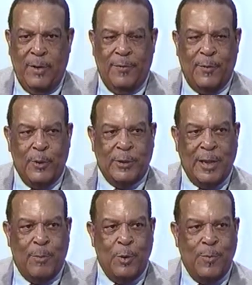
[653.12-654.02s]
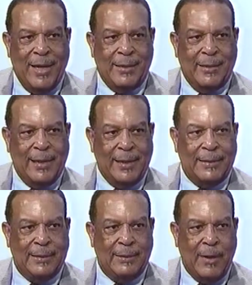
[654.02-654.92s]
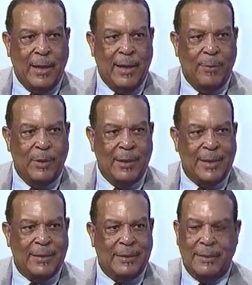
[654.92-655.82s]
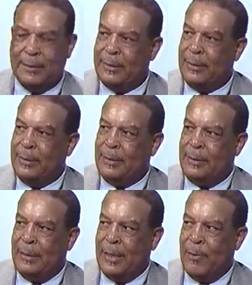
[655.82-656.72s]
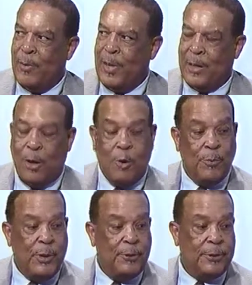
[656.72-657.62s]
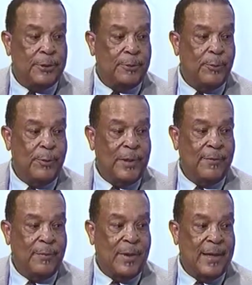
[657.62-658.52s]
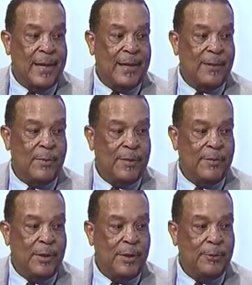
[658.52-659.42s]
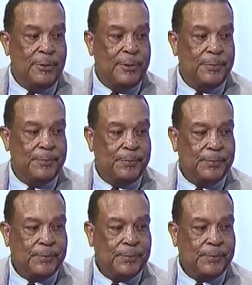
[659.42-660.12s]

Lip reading: and we divorced, and I moved back to Texas. So I came to Texas, and I went back home, Houston. We were living, my dad and them living in Houston.